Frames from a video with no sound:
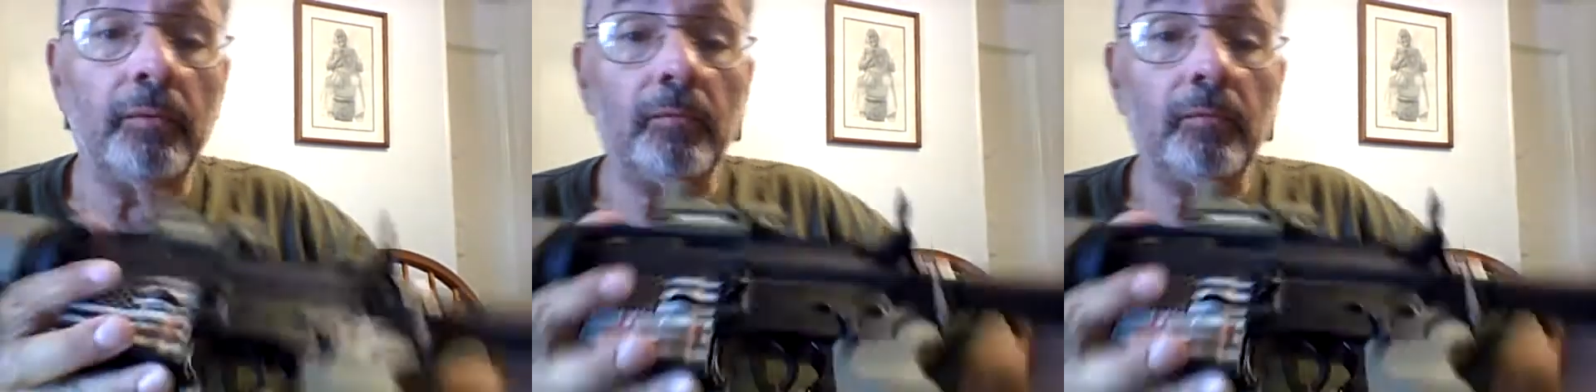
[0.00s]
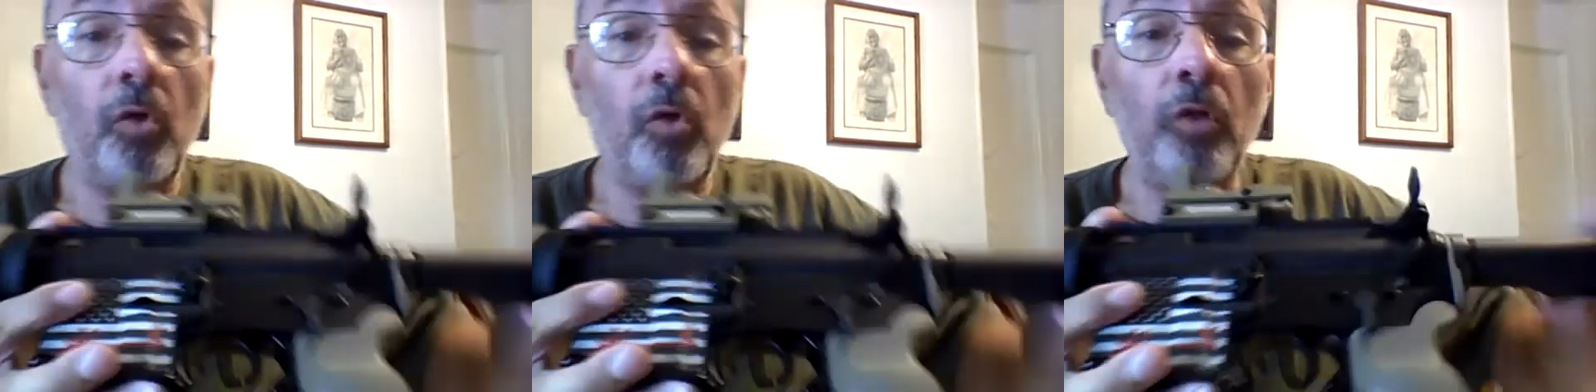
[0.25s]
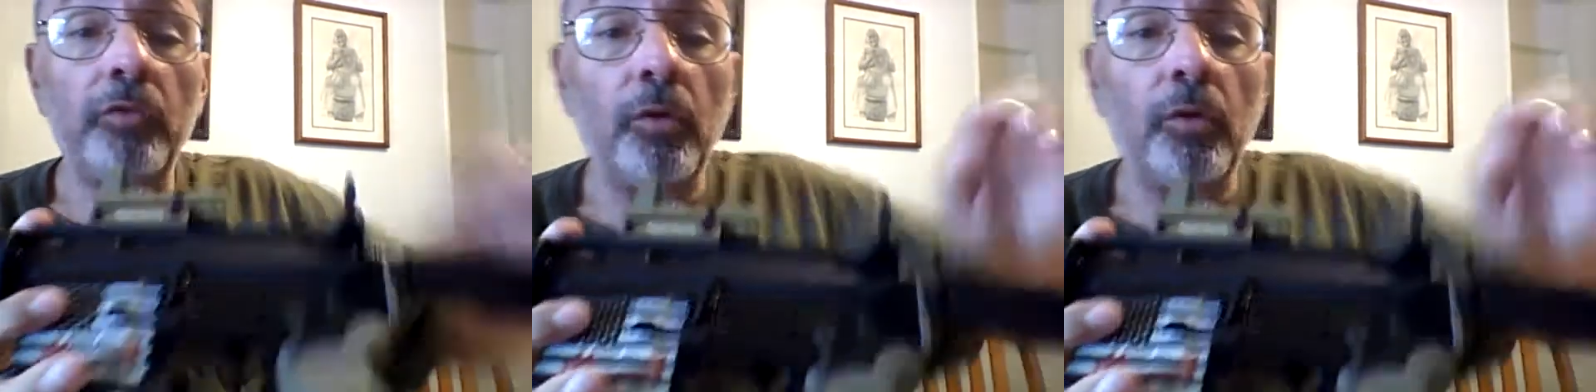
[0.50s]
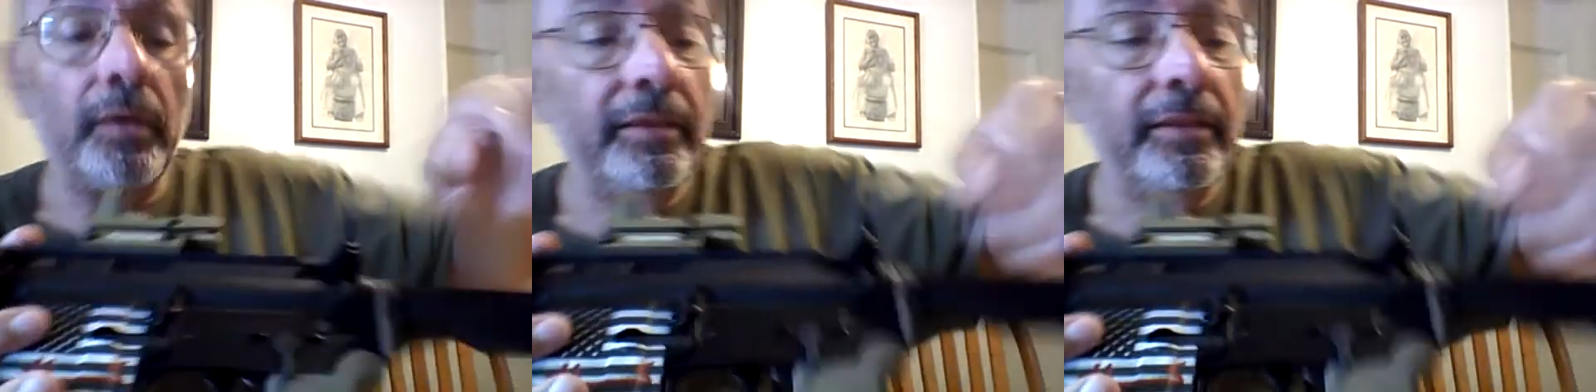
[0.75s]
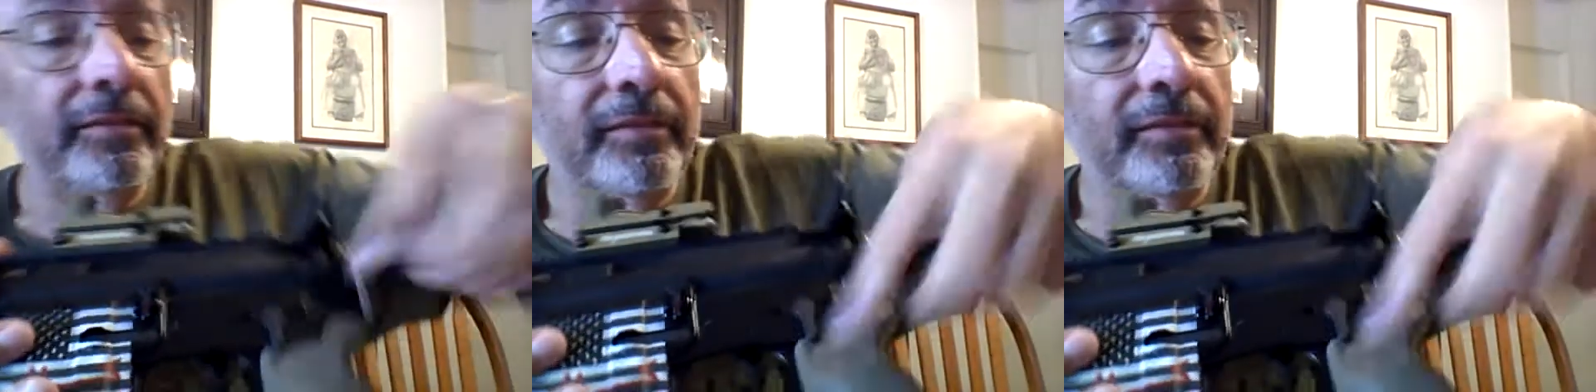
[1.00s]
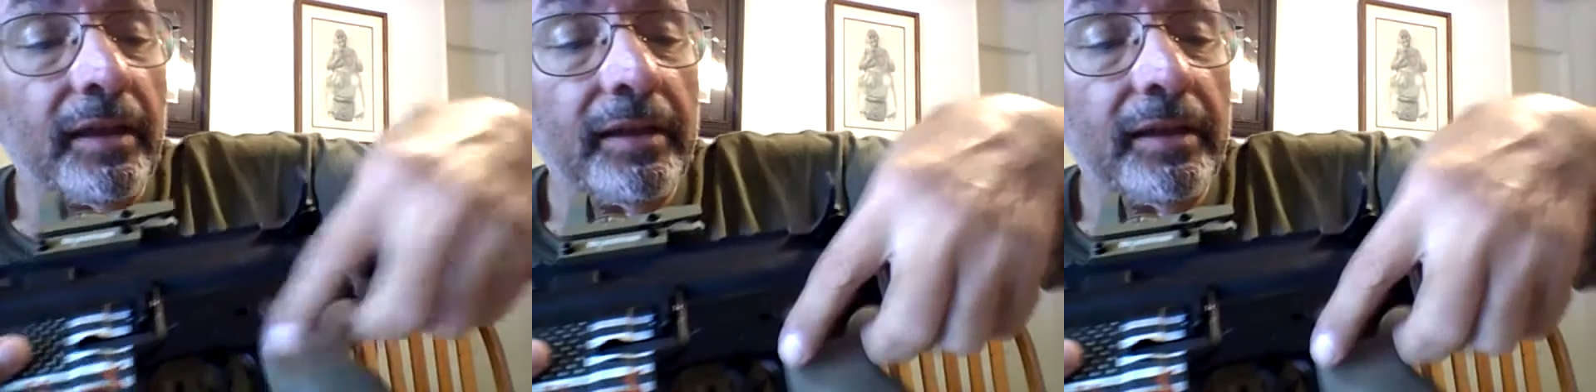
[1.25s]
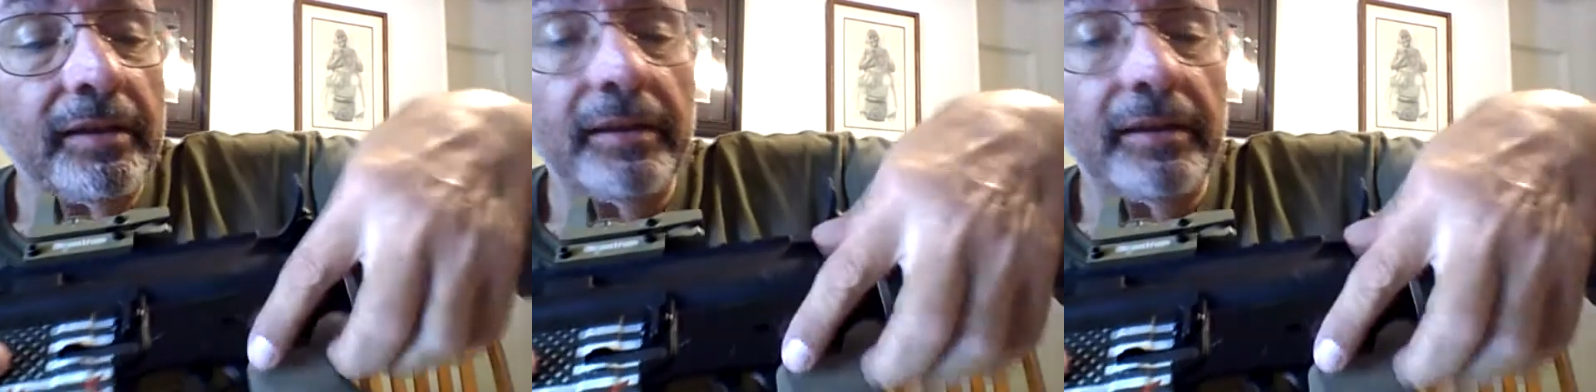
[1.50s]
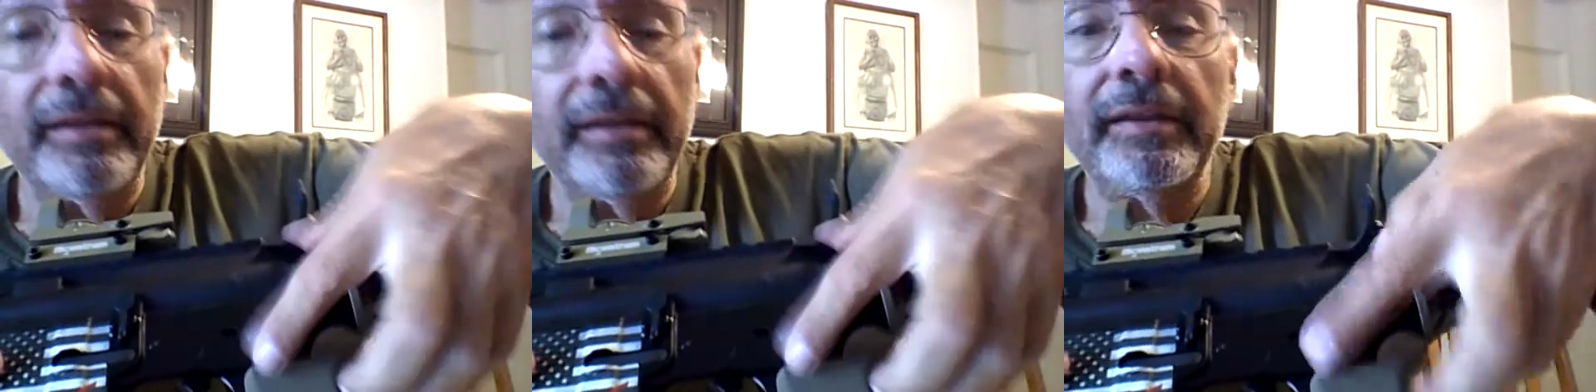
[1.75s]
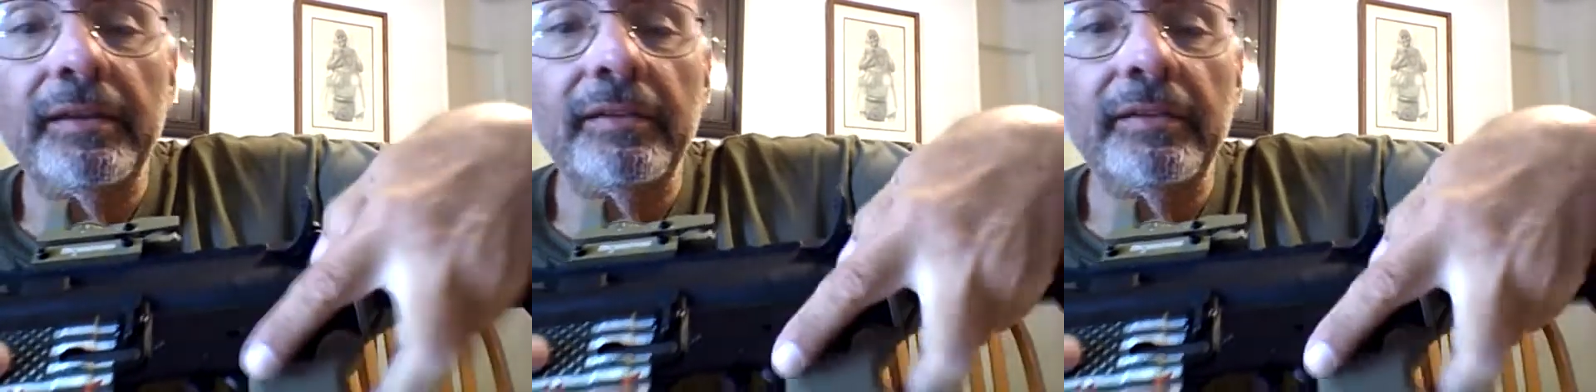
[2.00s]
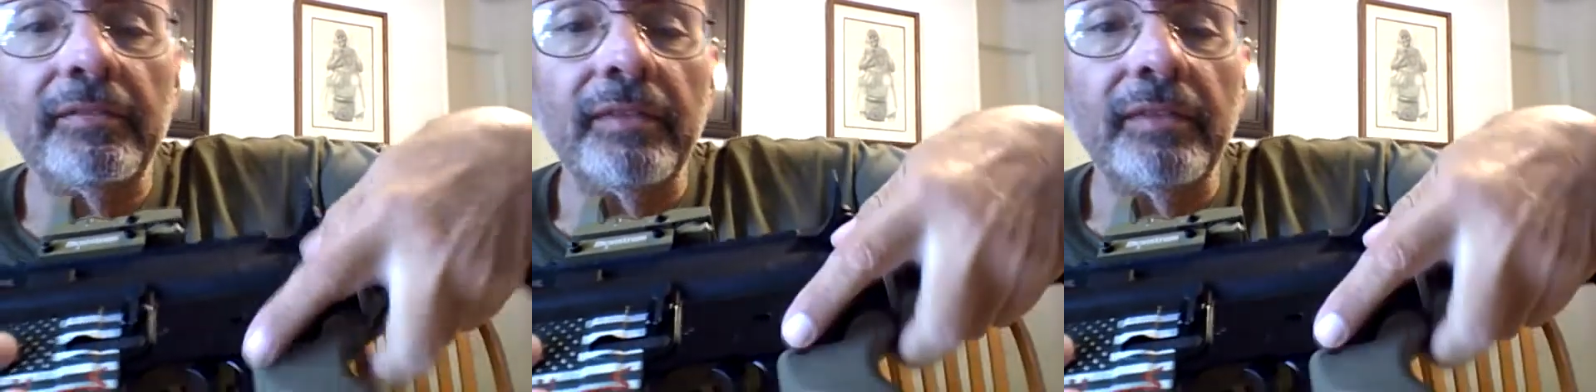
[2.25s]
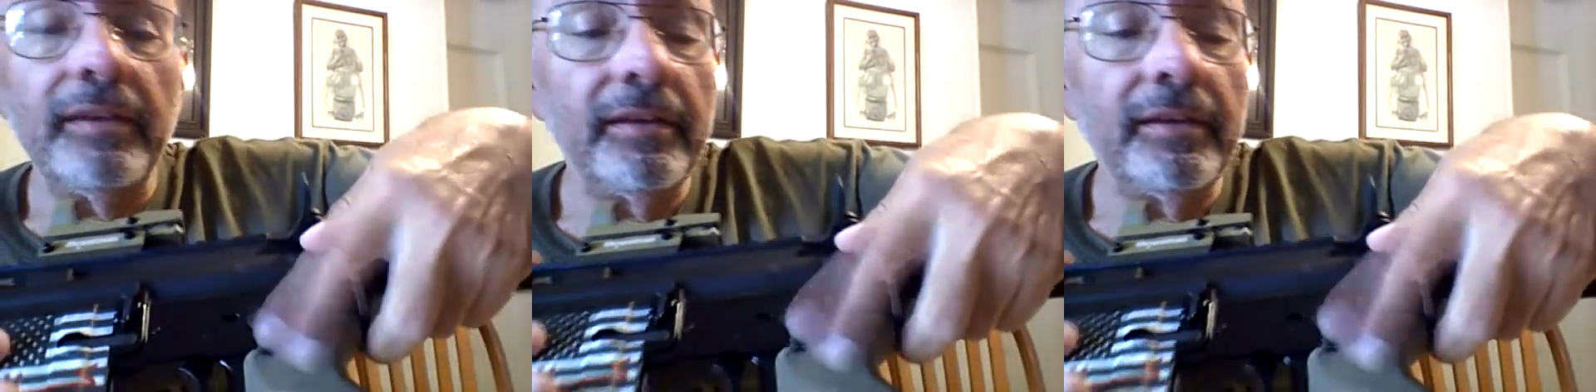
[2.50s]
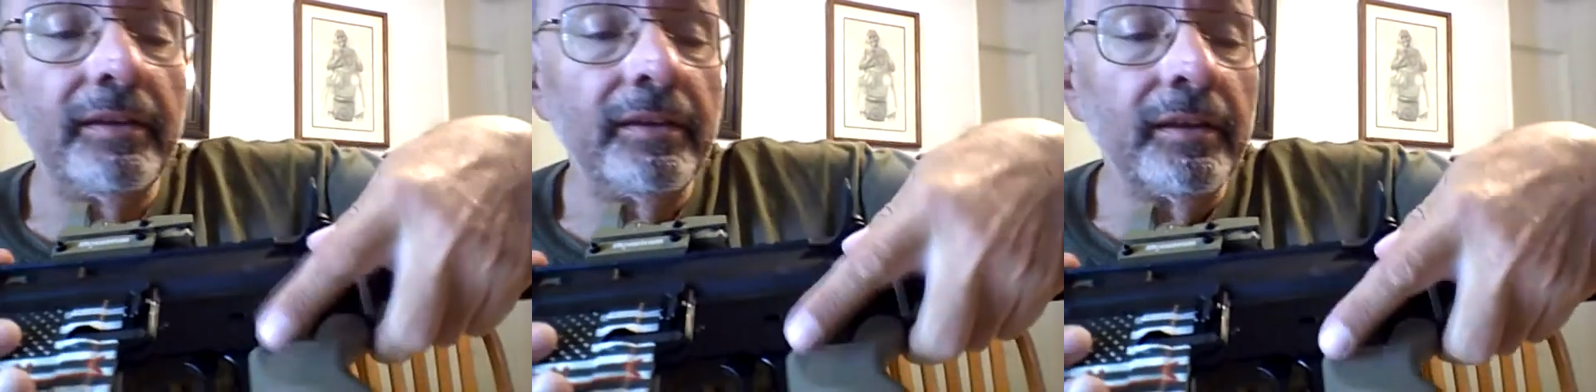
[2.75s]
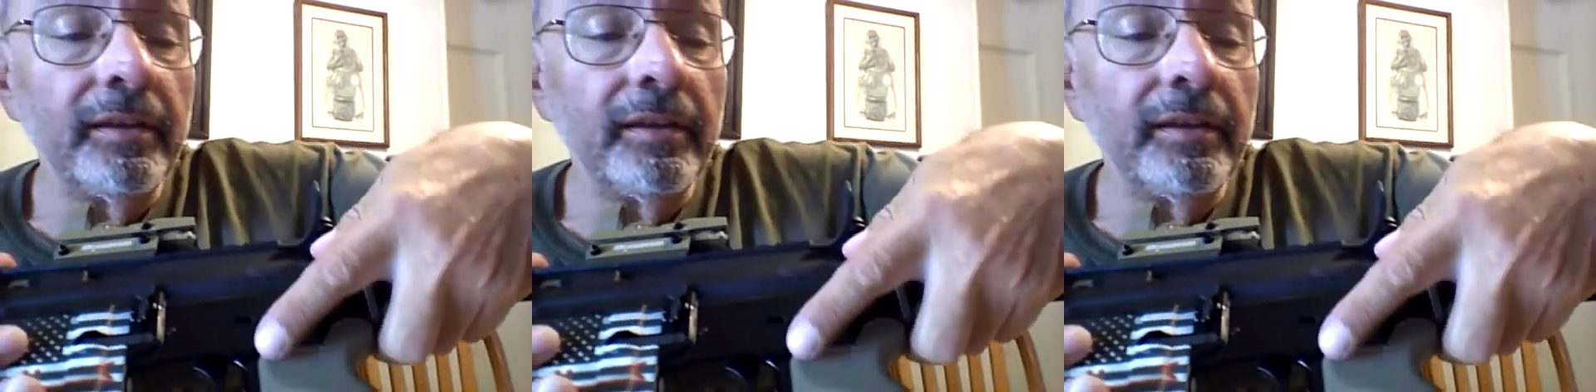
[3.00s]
Also on this side is the